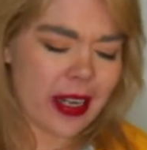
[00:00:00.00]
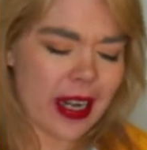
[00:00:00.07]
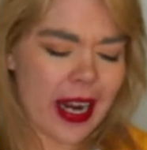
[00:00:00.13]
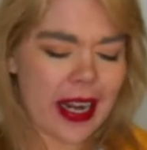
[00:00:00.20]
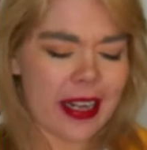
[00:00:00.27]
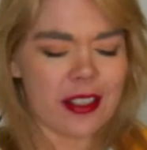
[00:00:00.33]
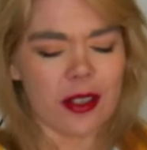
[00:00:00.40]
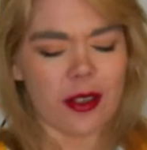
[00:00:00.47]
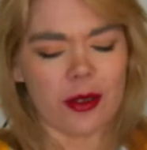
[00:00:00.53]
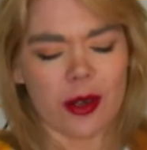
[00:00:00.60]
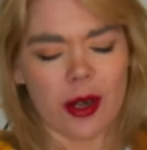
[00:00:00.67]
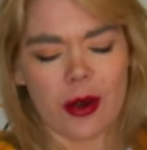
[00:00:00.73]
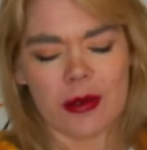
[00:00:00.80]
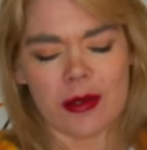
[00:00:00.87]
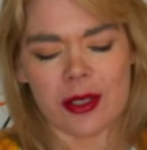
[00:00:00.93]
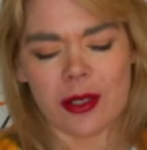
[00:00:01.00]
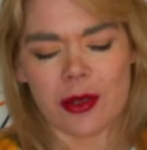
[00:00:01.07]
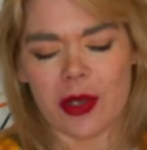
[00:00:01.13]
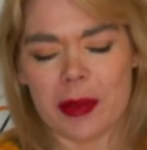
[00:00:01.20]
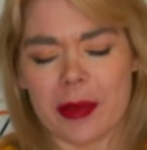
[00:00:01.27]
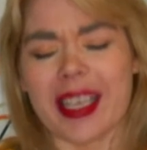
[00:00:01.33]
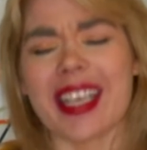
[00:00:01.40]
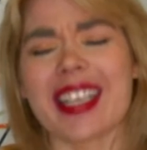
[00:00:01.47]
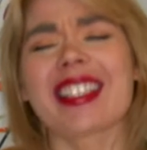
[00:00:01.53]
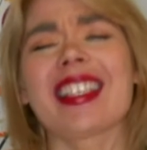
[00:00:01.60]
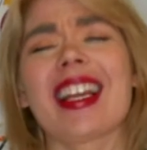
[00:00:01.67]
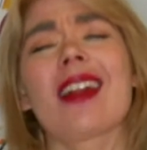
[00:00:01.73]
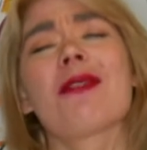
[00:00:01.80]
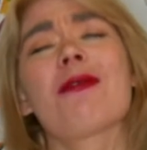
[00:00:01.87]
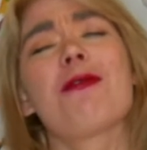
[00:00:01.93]
and to groan, screaming, It's
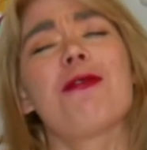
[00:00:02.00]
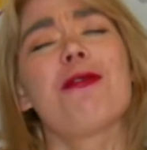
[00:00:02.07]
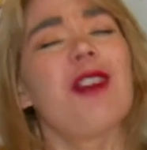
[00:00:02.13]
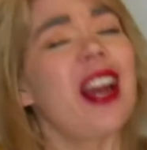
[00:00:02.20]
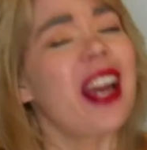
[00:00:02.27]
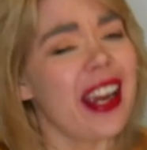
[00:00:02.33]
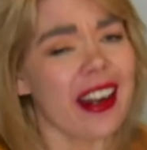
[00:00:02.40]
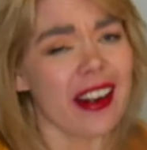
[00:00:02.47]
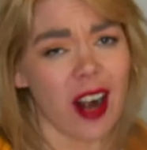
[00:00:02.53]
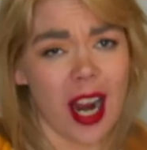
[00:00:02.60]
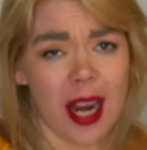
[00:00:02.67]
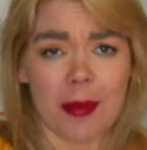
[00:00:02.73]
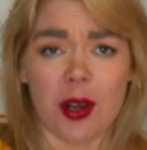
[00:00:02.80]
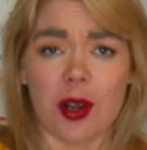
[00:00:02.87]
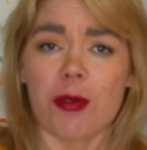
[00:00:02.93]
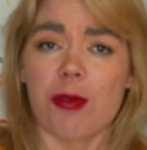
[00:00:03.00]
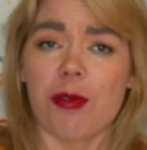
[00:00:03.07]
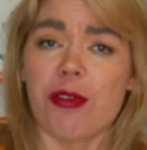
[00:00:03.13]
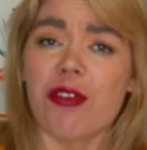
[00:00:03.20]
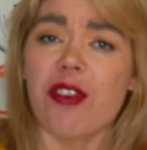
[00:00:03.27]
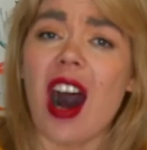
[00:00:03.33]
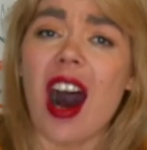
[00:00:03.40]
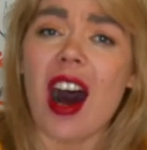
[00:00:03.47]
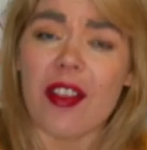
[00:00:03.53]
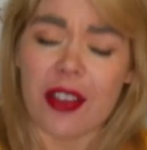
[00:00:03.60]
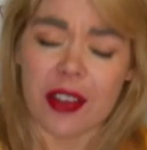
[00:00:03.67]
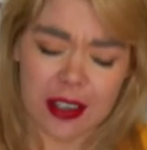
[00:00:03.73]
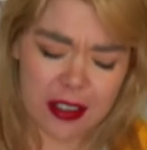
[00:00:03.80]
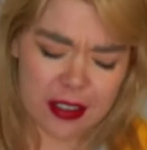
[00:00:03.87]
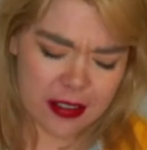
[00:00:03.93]
not fair. I'm her
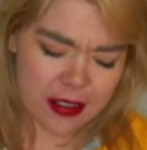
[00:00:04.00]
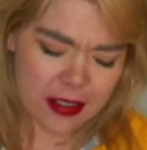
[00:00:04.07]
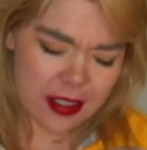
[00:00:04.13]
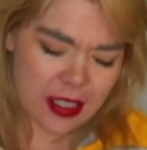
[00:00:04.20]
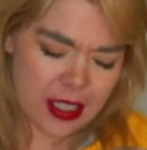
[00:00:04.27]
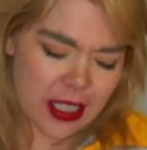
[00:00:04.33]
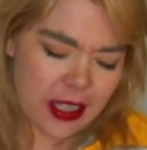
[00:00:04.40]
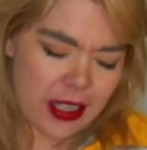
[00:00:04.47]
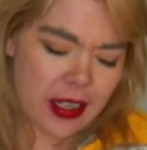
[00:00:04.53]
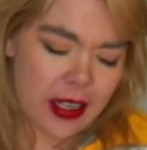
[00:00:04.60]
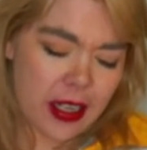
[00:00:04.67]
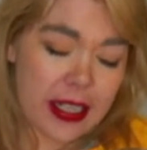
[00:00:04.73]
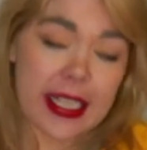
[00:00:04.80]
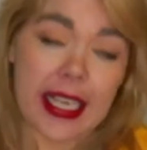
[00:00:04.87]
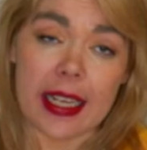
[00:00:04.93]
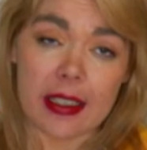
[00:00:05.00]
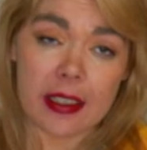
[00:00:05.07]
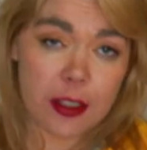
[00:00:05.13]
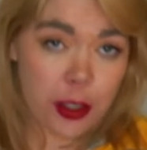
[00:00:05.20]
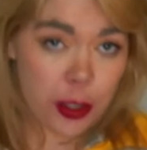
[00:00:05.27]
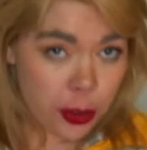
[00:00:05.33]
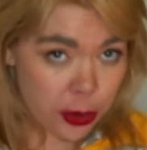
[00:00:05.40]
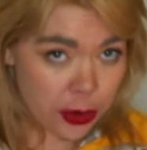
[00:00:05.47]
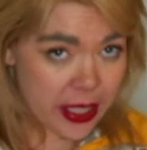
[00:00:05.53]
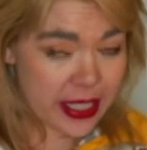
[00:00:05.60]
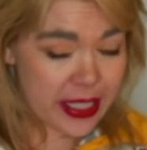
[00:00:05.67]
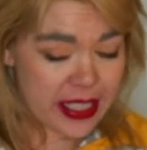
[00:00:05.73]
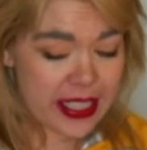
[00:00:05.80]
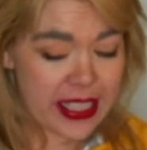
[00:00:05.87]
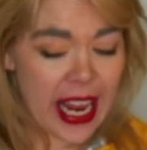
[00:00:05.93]
father. Yet to
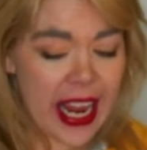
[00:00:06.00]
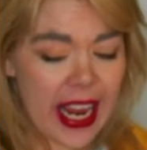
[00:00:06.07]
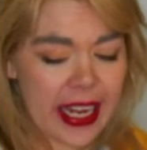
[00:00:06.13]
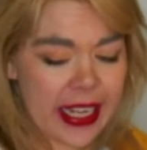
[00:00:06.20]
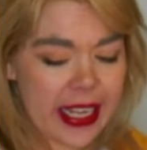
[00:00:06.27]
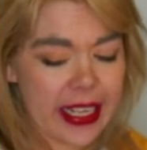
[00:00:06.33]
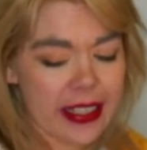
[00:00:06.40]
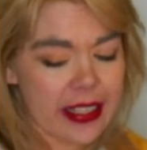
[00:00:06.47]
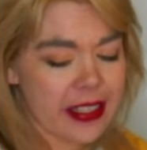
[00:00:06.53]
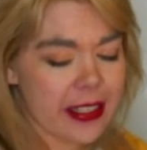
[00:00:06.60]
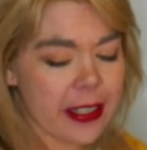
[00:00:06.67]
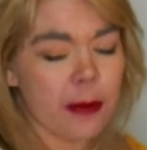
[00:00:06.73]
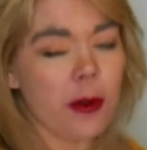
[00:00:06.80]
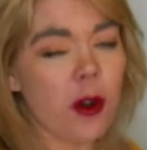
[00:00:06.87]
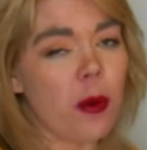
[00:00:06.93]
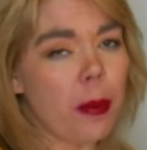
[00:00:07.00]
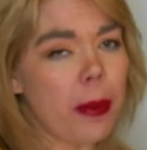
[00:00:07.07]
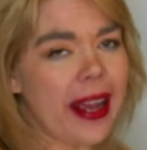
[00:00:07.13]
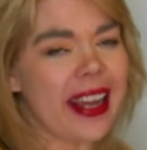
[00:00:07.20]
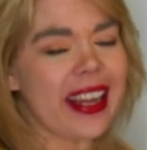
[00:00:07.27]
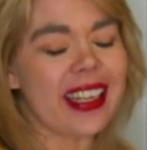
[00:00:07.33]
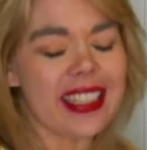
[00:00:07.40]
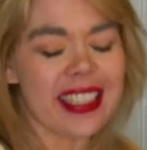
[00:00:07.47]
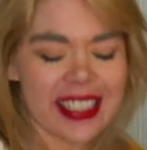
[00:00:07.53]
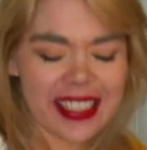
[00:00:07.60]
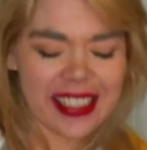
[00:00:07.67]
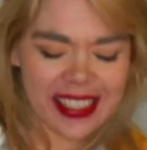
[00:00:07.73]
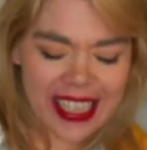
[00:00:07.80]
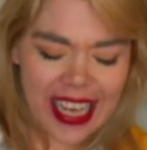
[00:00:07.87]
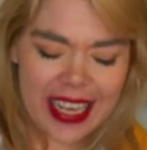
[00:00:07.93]
this day, he still won't pay a
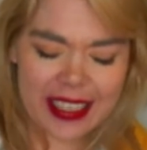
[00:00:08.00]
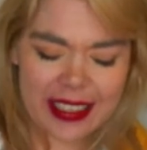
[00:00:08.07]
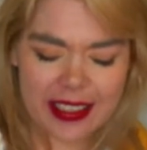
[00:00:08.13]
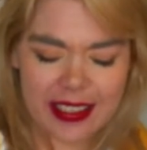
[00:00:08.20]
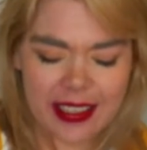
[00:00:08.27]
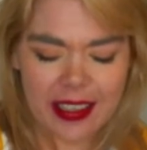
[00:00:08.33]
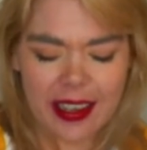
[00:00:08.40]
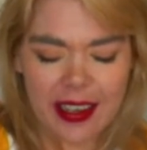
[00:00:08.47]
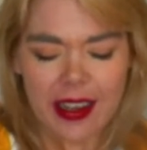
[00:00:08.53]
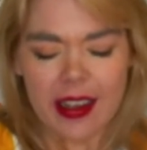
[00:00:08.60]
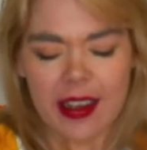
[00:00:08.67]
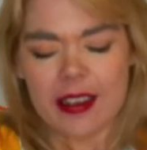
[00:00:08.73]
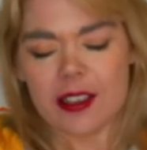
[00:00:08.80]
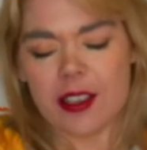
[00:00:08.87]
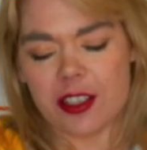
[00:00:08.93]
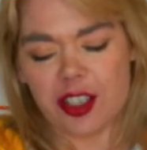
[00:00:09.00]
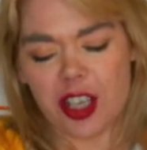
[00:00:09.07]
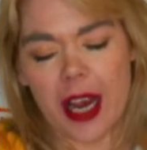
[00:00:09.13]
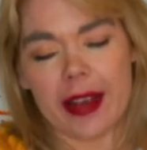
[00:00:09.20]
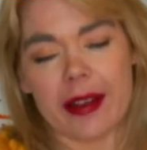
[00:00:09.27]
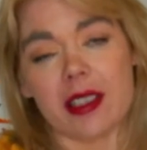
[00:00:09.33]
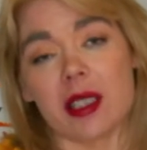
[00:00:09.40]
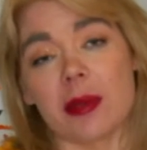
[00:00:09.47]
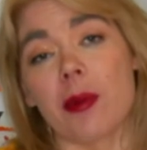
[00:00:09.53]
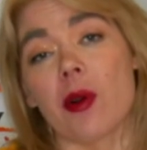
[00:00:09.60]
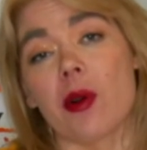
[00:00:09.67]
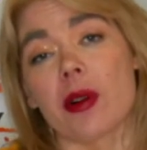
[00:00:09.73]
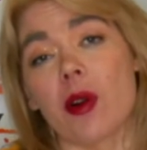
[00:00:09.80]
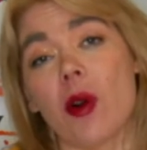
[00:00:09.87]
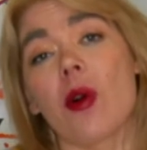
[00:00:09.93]
cent to child
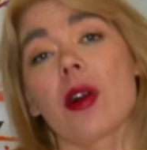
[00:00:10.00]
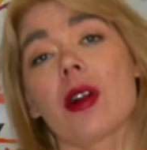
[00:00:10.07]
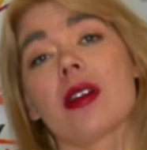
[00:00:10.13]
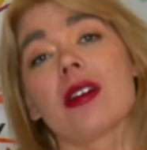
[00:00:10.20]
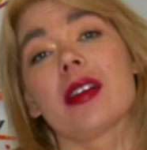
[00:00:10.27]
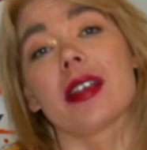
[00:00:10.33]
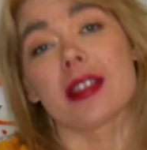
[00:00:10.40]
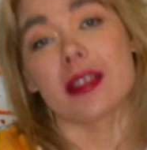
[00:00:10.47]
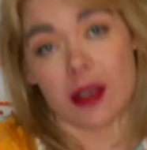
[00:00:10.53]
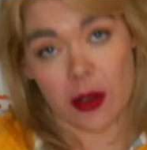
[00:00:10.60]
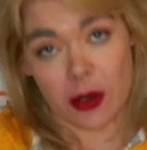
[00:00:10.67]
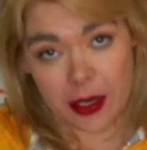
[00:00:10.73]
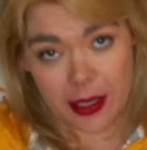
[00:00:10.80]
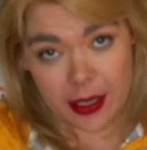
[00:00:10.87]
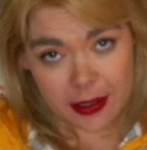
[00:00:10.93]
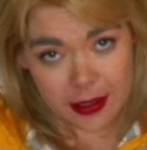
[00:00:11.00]
support or his lawyers.